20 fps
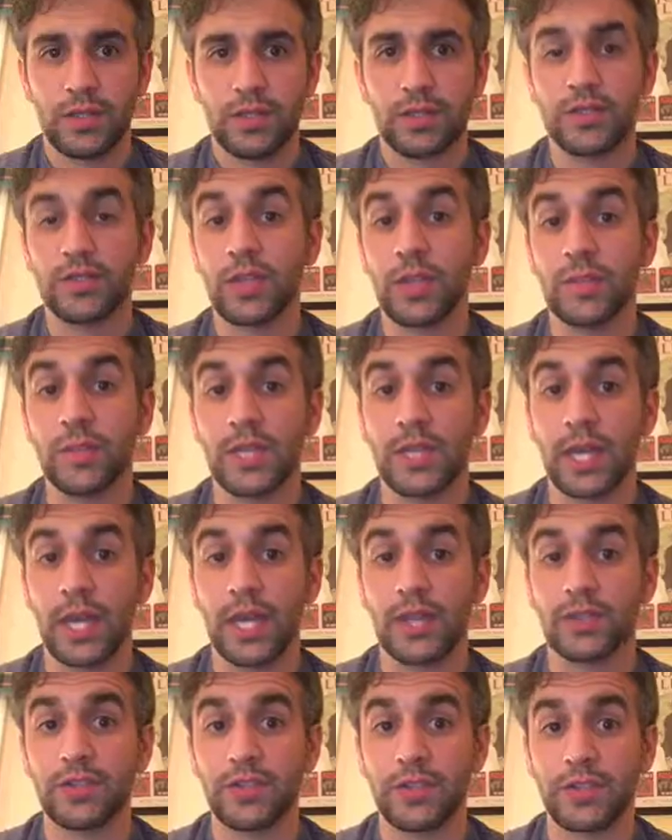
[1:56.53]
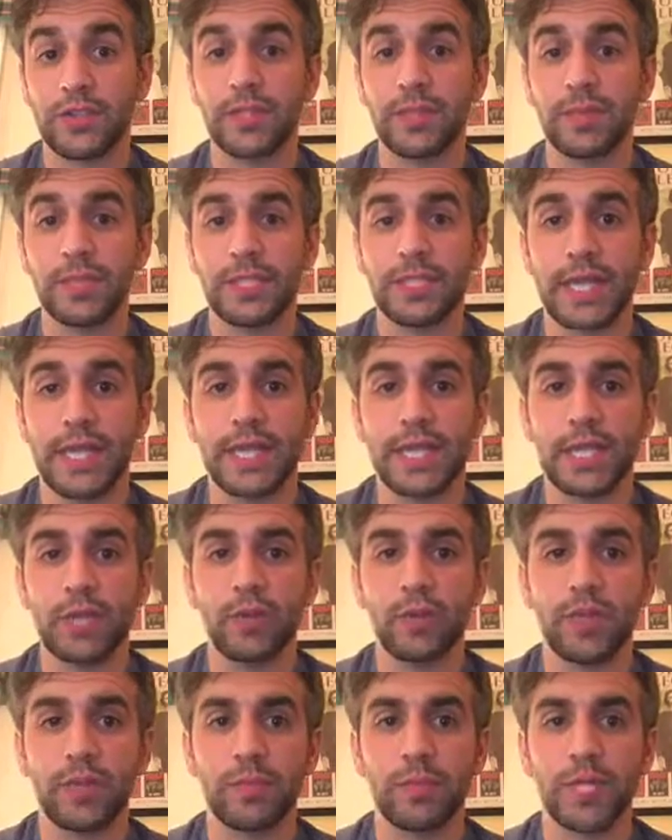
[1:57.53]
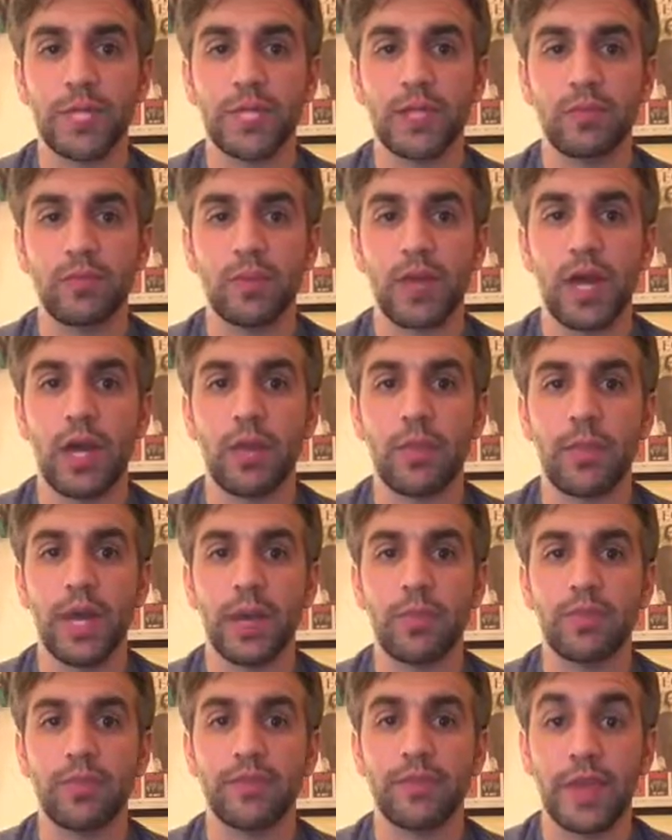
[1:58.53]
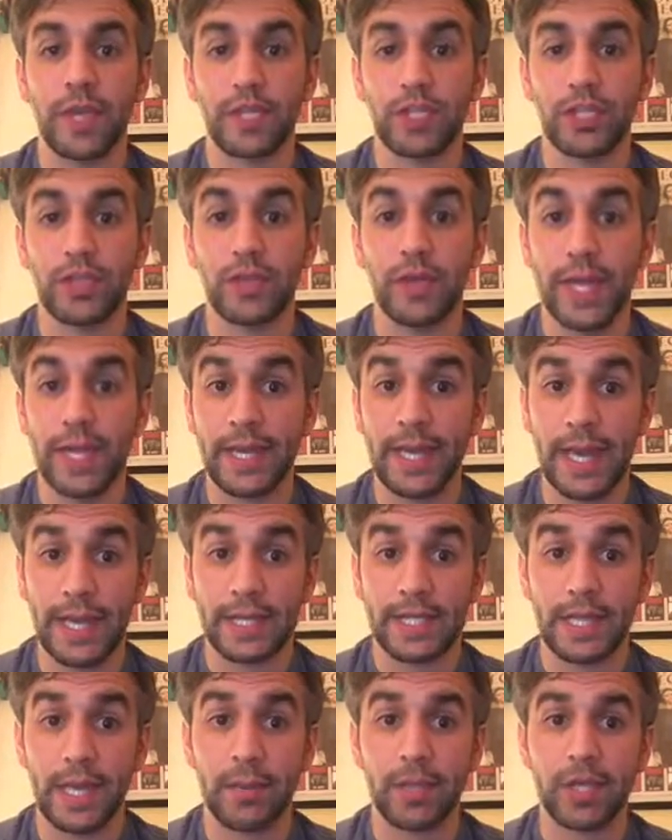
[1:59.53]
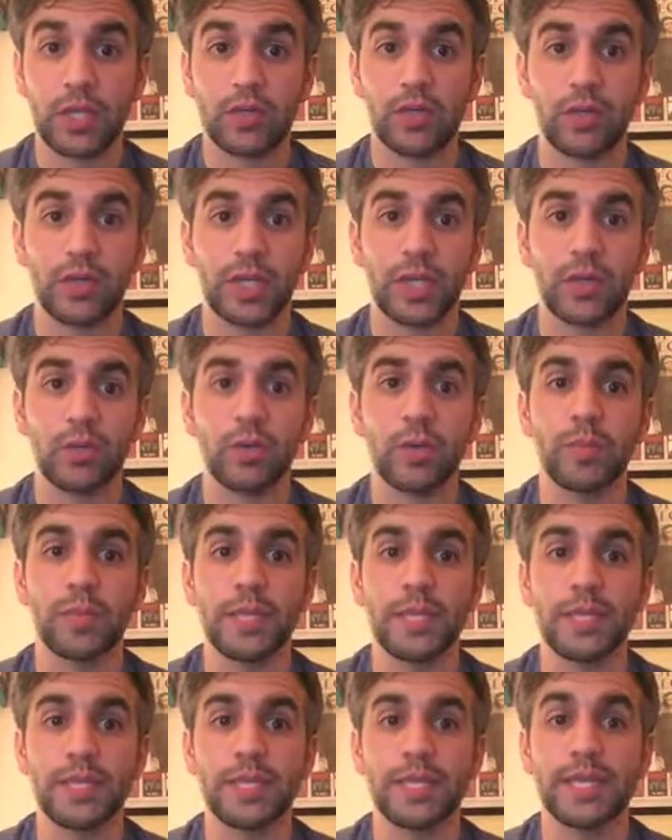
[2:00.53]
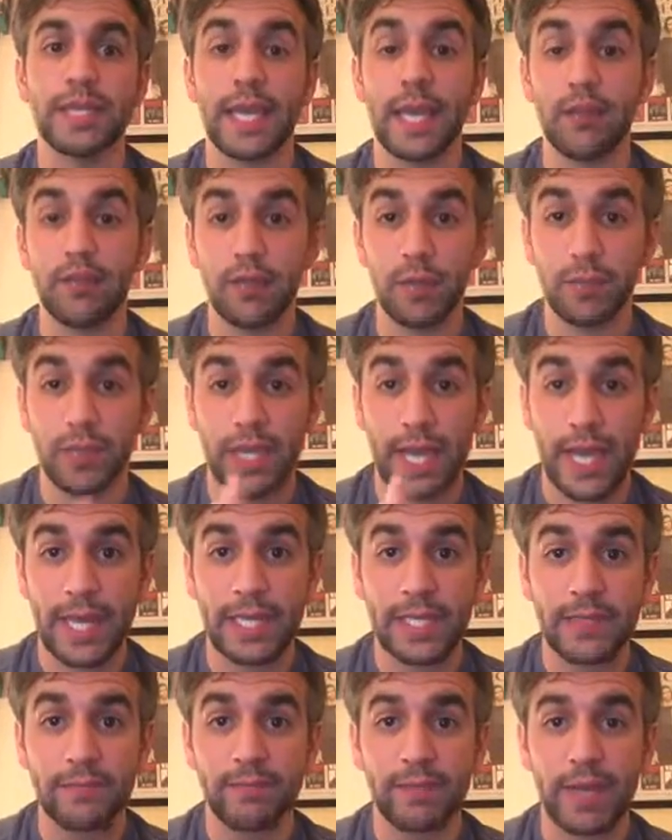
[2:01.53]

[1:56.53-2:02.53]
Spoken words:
So something I'll certainly be taking with me throughout my professional and academic career will be the careful planning